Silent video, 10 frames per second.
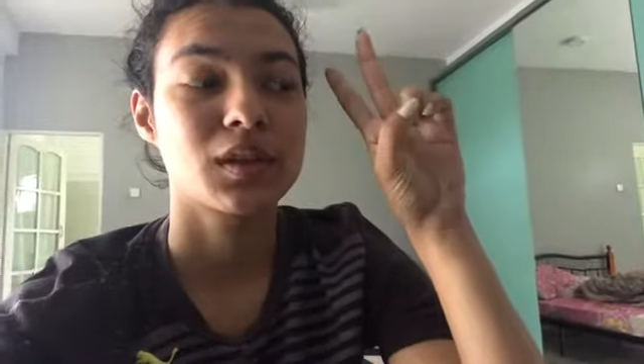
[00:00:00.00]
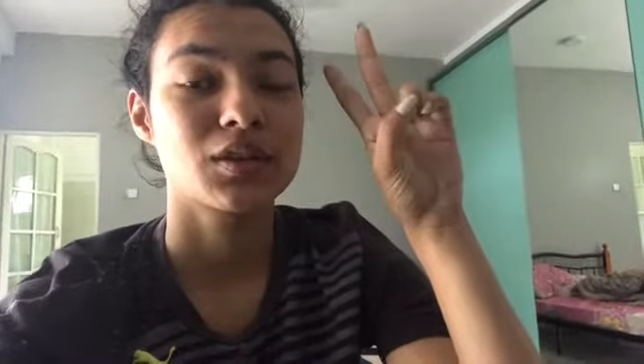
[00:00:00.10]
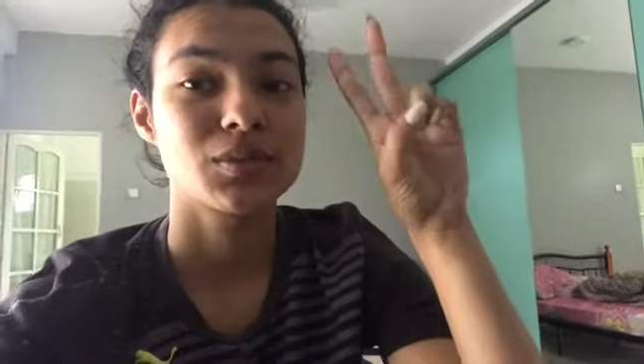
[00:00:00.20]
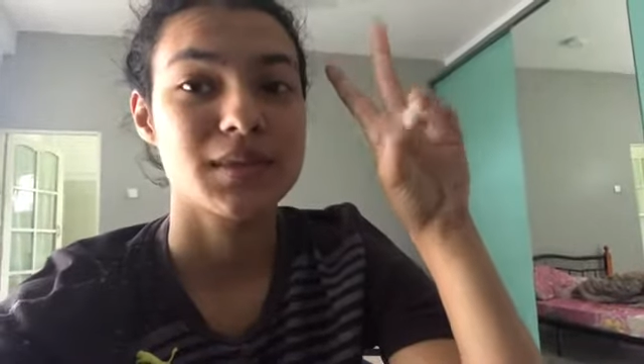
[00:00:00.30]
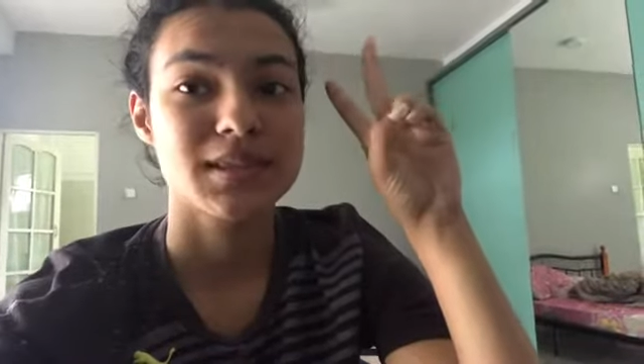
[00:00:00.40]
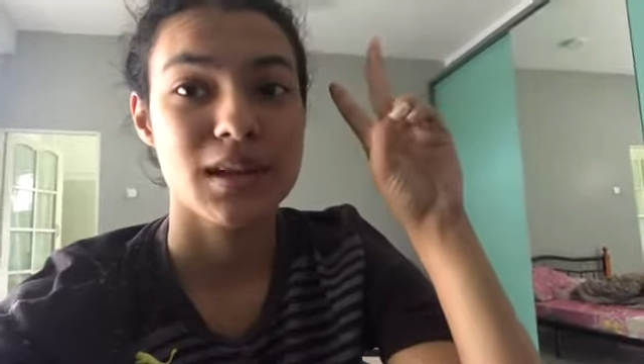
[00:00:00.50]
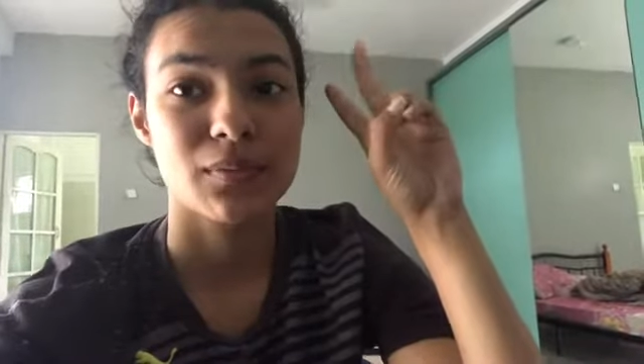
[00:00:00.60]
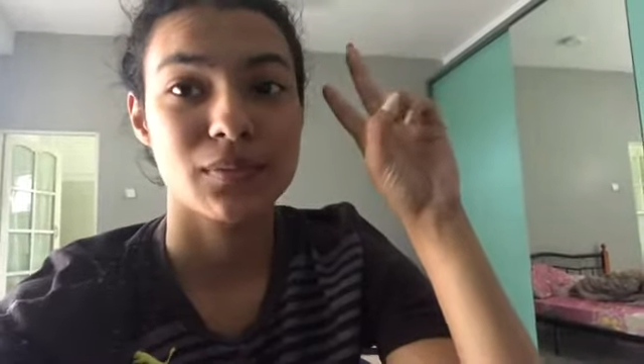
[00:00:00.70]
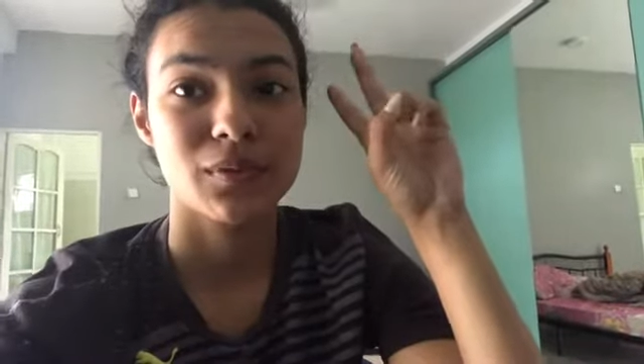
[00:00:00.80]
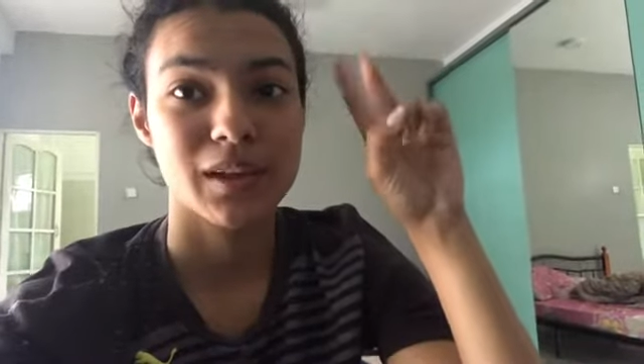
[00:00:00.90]
doing stuff
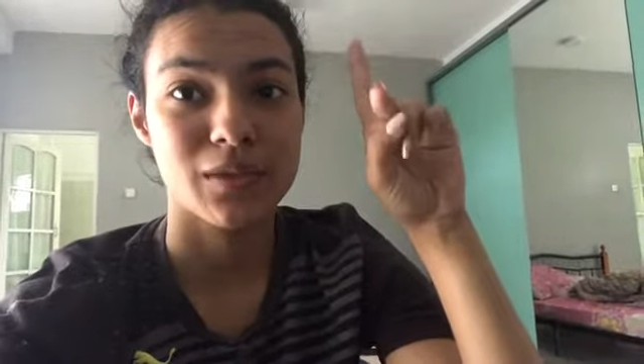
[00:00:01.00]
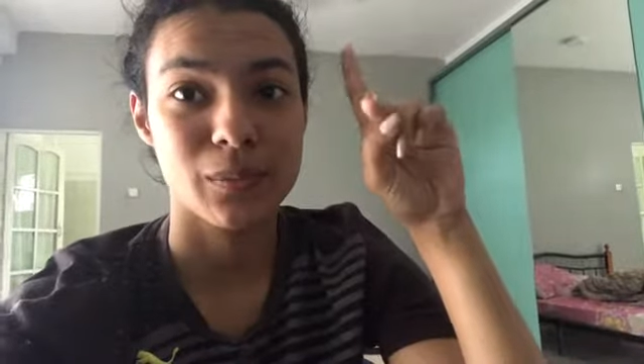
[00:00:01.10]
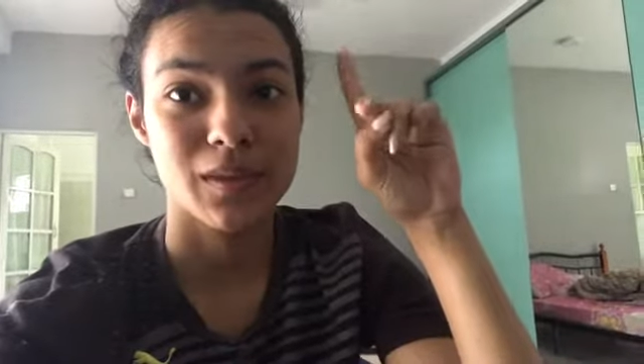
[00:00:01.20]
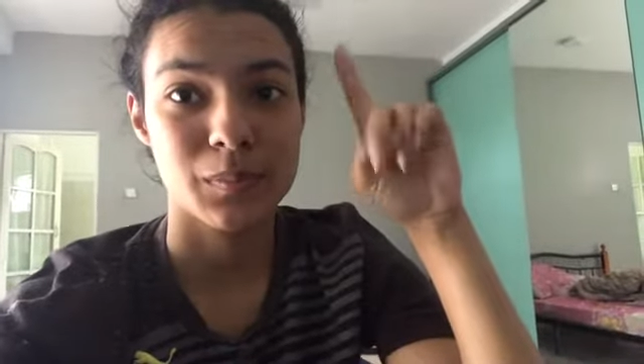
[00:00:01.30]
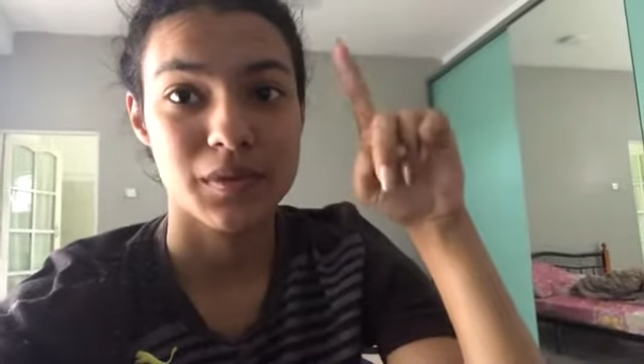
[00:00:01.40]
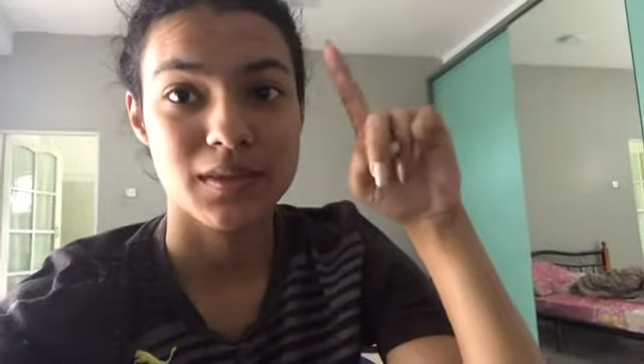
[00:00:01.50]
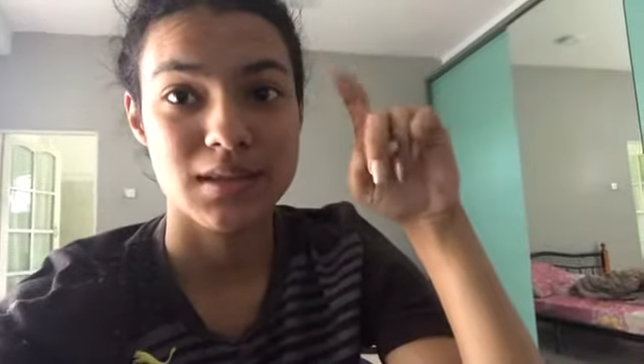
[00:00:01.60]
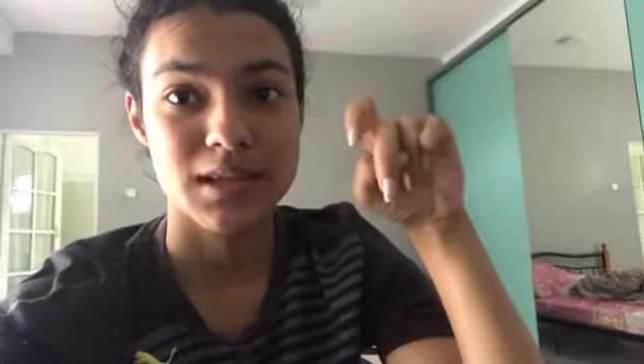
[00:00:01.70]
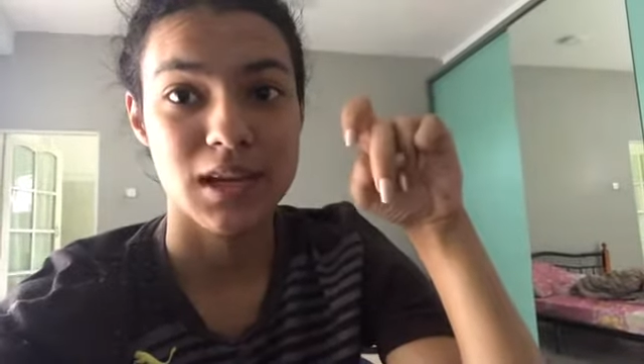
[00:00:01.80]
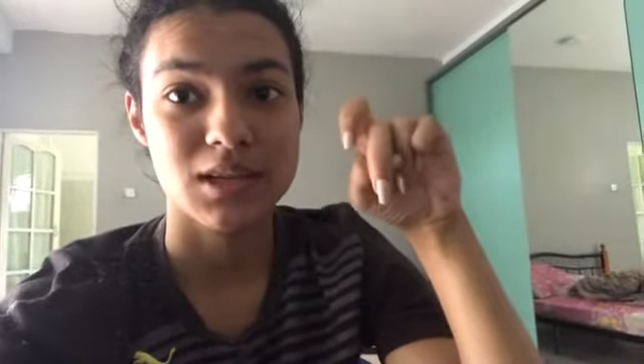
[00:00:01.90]
for next week's
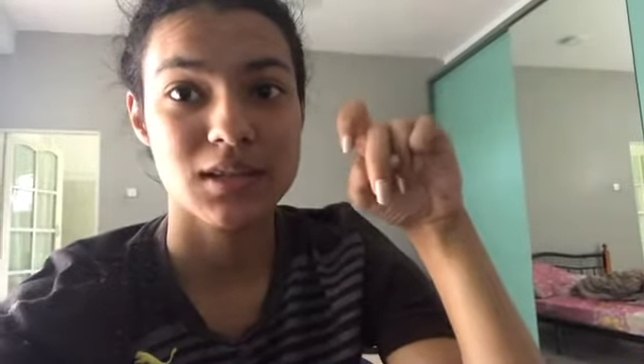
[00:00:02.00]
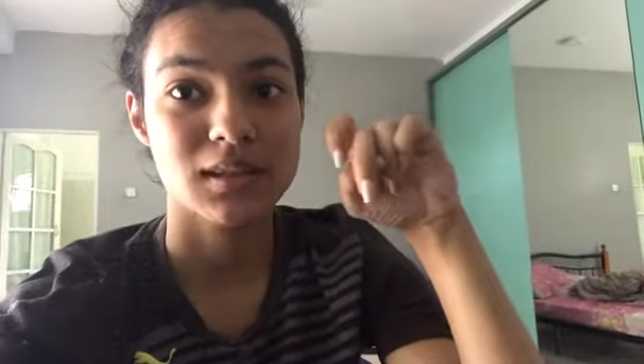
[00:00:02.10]
presentation.